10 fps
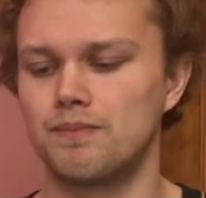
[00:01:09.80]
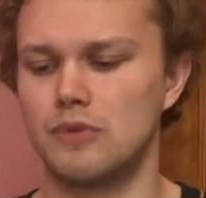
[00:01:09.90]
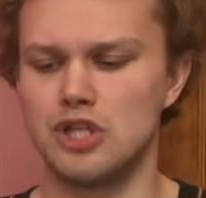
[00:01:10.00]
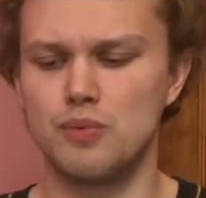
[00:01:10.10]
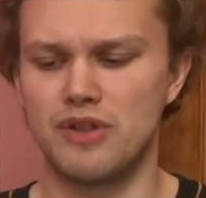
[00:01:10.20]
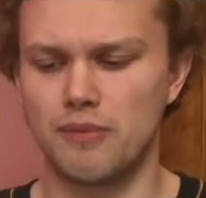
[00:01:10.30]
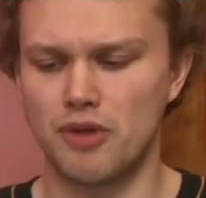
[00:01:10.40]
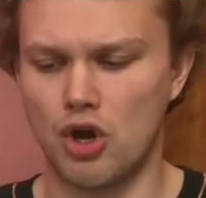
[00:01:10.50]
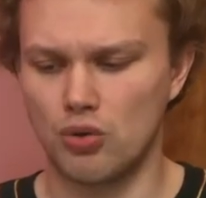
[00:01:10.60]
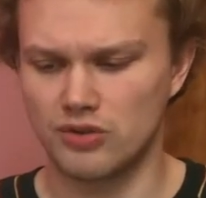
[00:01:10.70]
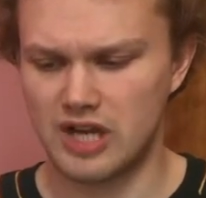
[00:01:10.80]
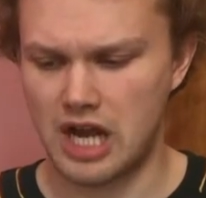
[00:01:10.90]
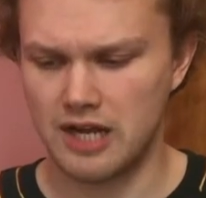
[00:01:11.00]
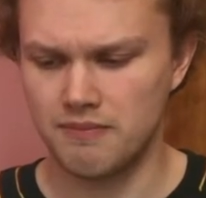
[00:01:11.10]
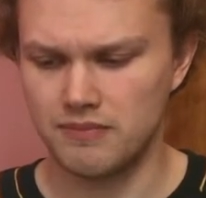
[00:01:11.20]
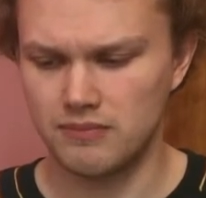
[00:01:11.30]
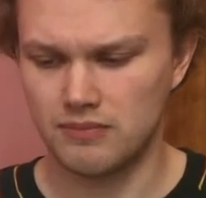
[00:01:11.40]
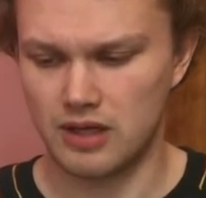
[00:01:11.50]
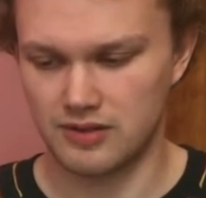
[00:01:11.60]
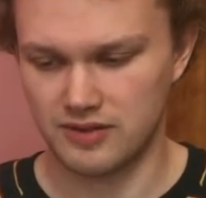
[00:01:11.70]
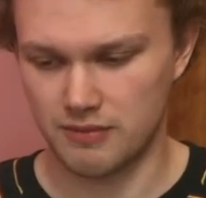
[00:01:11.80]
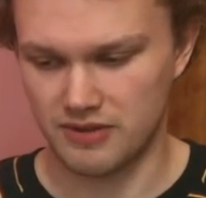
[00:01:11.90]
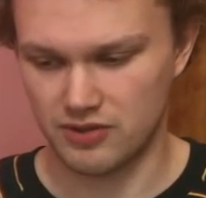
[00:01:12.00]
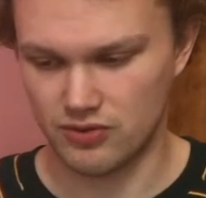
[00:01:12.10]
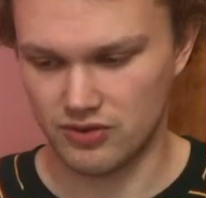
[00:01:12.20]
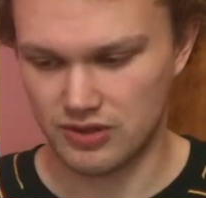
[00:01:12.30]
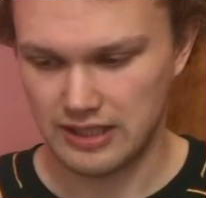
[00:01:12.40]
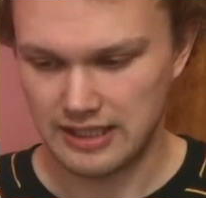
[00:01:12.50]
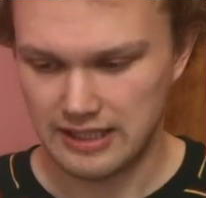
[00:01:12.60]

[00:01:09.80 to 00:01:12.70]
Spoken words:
Were you with him the whole time? Asked her mistress.